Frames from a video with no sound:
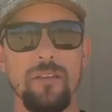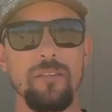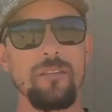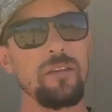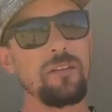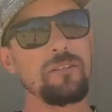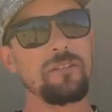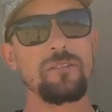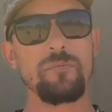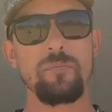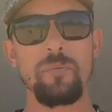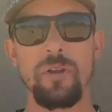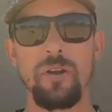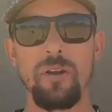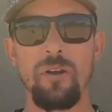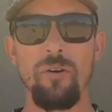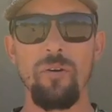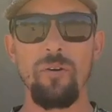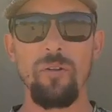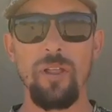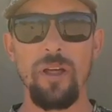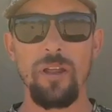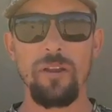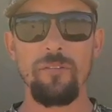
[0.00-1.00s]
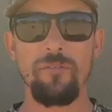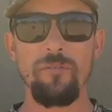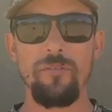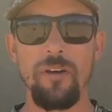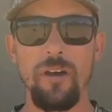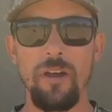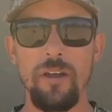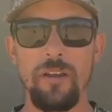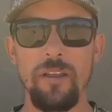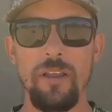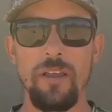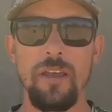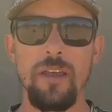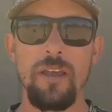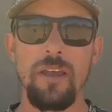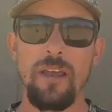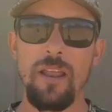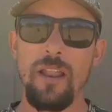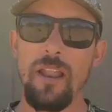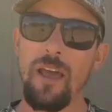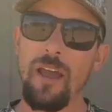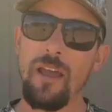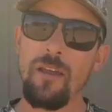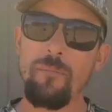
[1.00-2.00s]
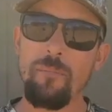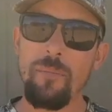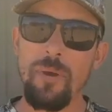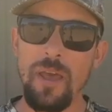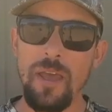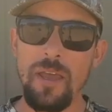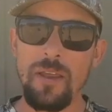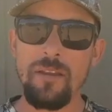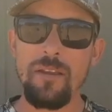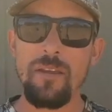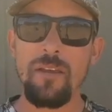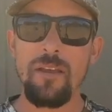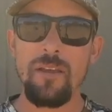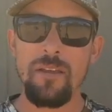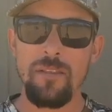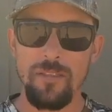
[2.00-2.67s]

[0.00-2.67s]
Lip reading: This has been a whole lot of fun. I'm Ben,